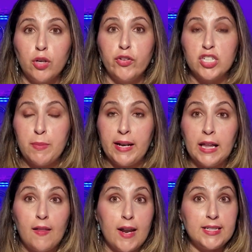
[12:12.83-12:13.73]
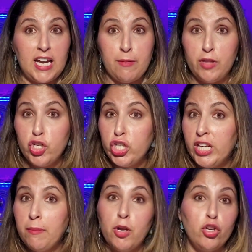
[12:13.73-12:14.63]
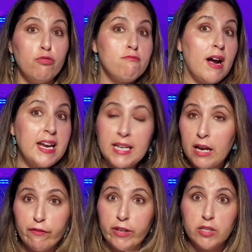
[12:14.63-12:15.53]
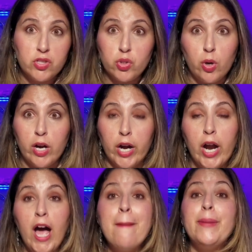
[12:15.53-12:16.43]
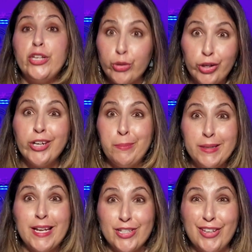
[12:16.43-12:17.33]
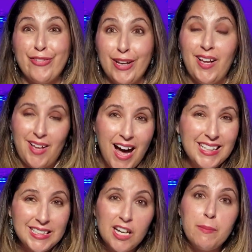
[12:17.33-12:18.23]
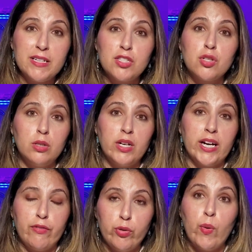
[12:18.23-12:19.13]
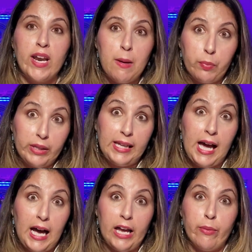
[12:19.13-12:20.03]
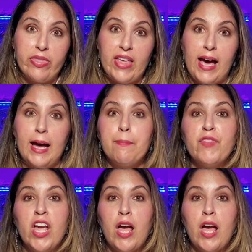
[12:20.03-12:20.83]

So if you're spending a lot of time in the gym, you might not feel sore, but you could potentially feel a little bit sore if you went up really high with that,